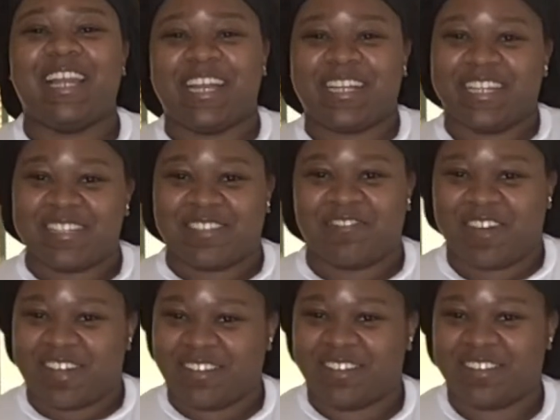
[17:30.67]
like this in my
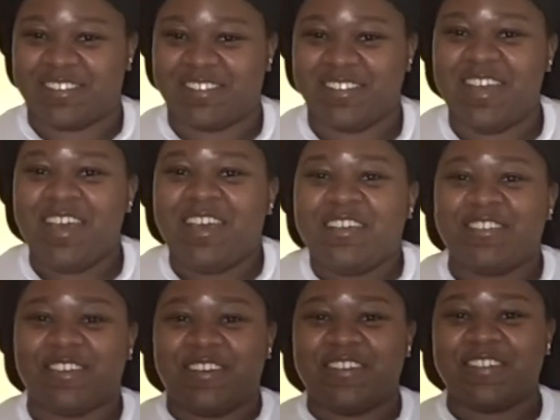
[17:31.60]
closet,
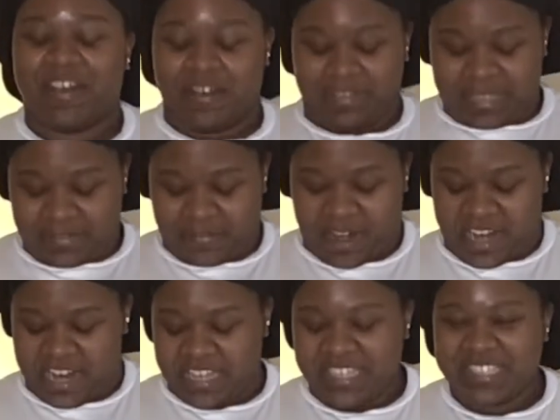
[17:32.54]
so it's only
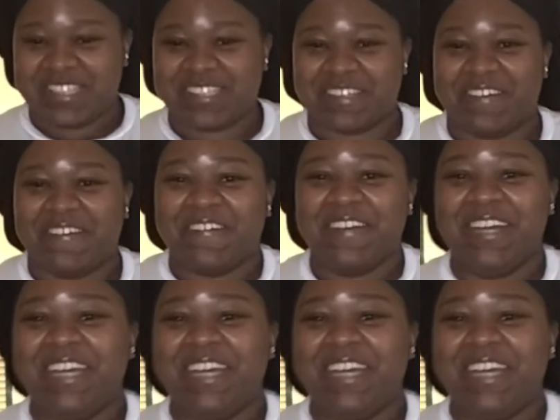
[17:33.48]
right. So